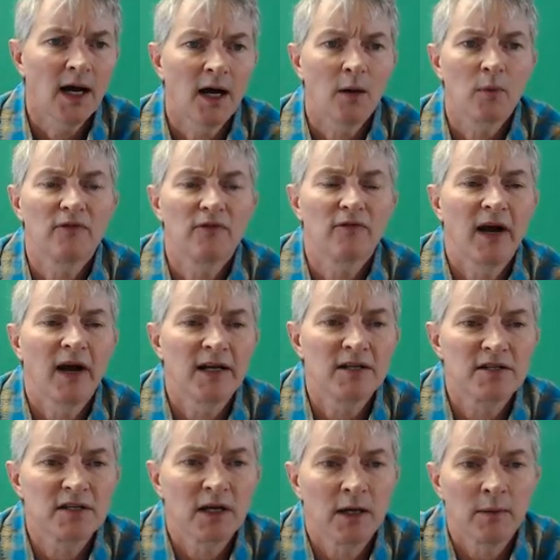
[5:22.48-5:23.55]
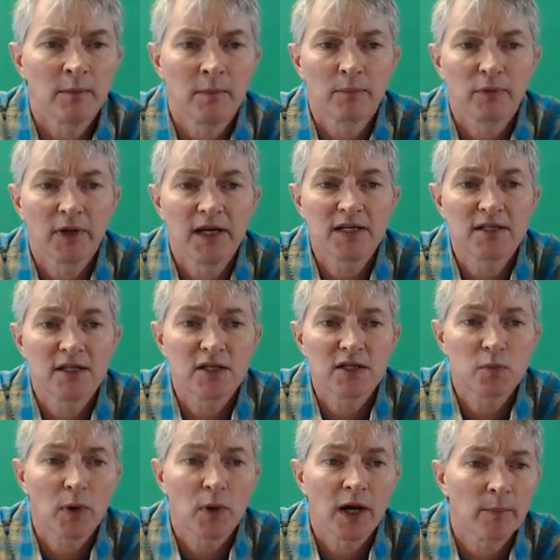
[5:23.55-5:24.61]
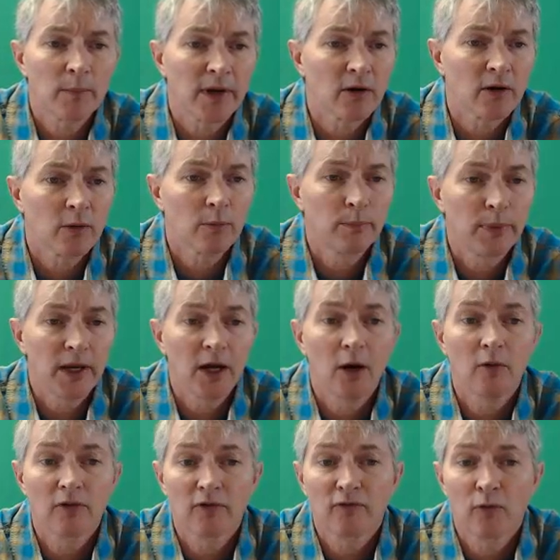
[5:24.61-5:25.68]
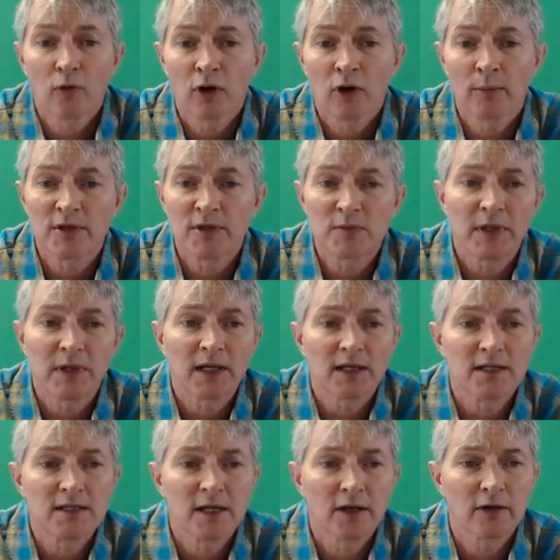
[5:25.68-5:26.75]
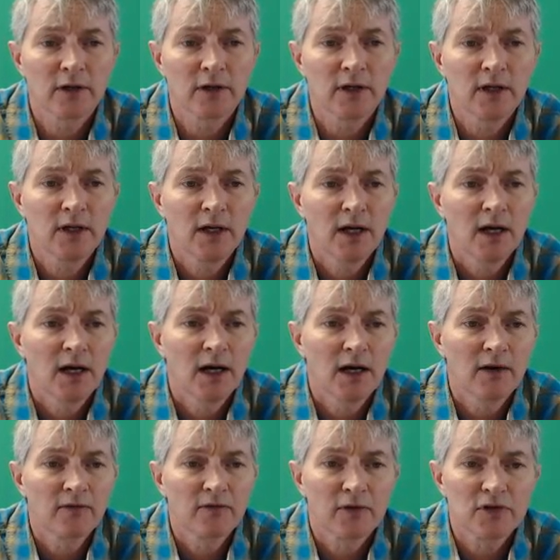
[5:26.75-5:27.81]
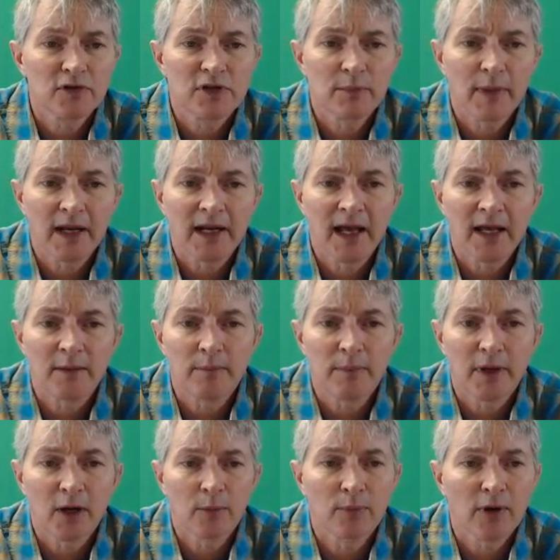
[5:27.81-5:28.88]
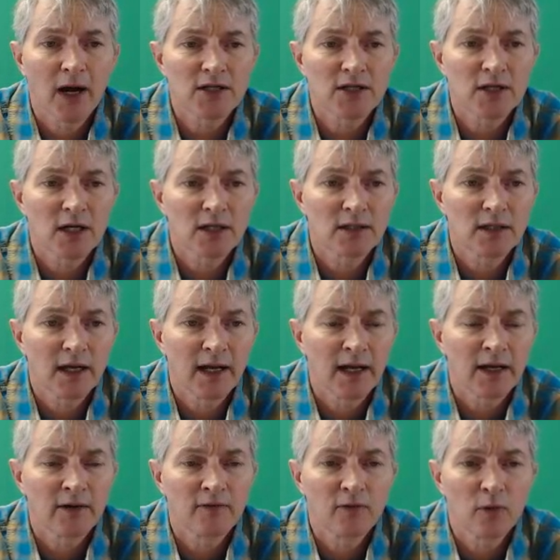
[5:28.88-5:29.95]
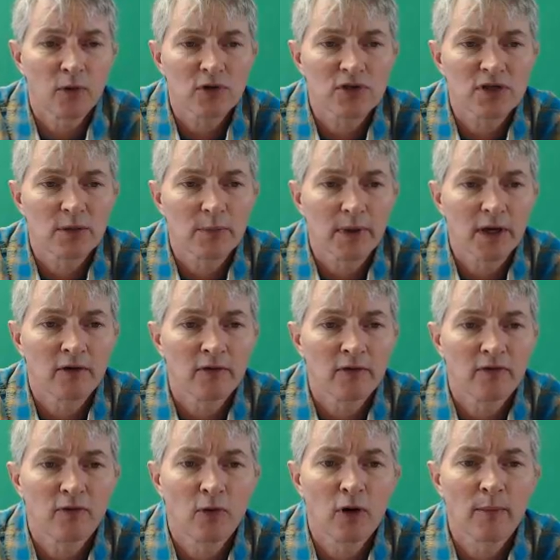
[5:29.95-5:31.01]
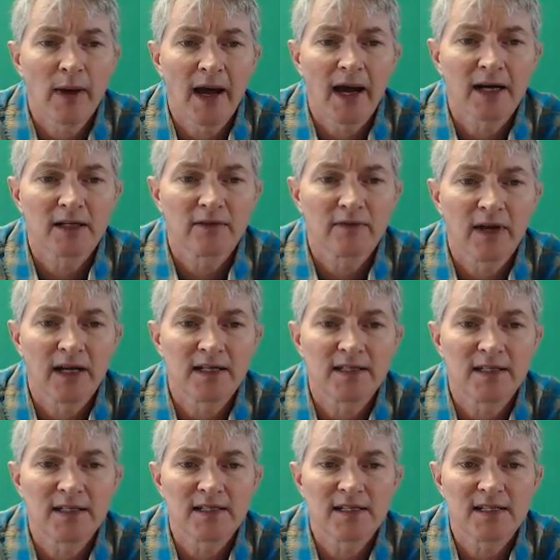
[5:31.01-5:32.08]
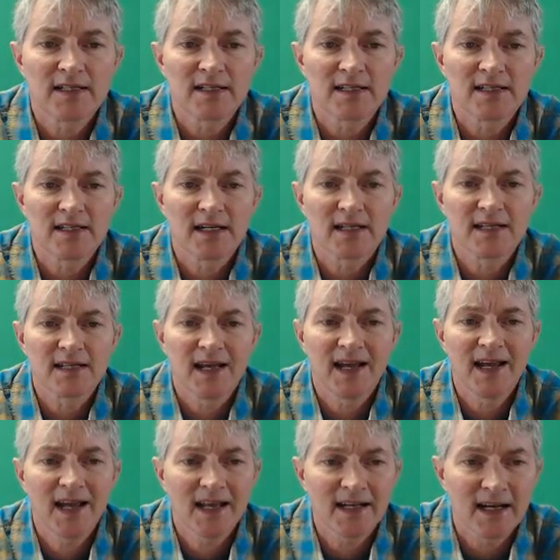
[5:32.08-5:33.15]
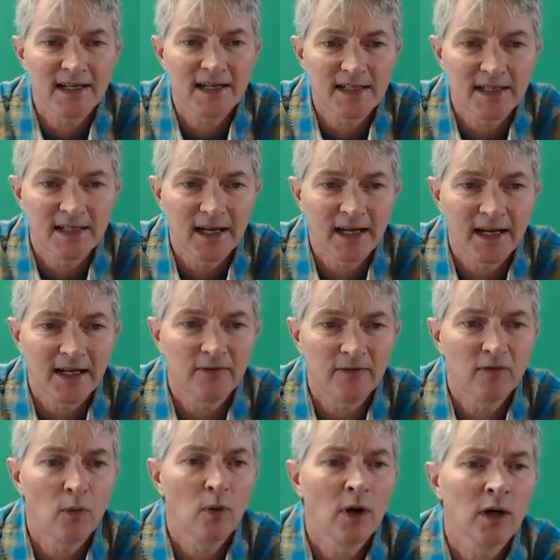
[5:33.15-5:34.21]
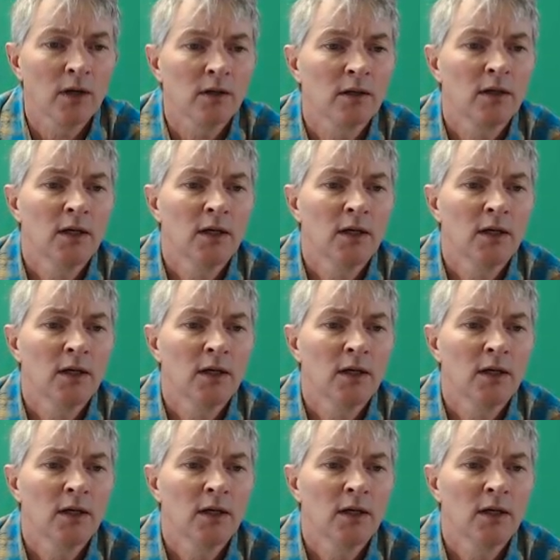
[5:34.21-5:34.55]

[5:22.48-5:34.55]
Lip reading: We find some places where bail reform is being considered. First, the Manhattan Bail Project, and of course, the Bail Reform Act of 1966 and 1984.